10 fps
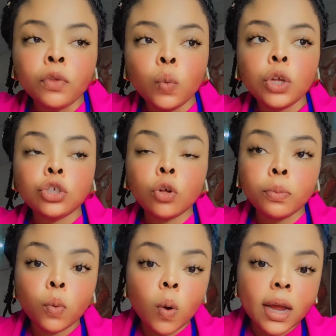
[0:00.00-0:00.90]
which
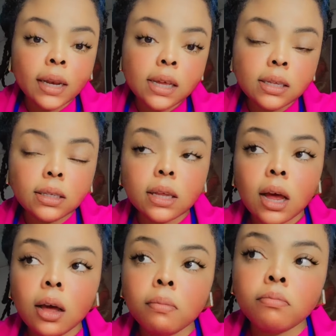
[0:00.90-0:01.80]
number one is
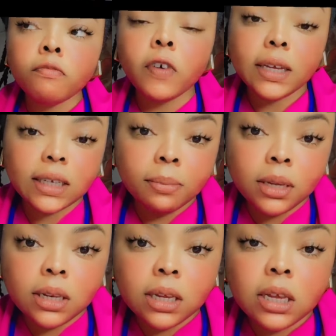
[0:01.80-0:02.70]

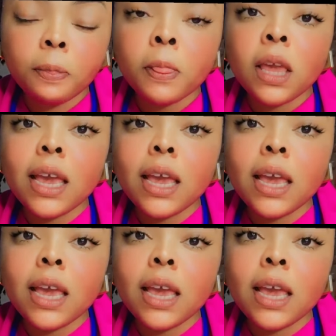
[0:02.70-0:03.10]
vitamin E,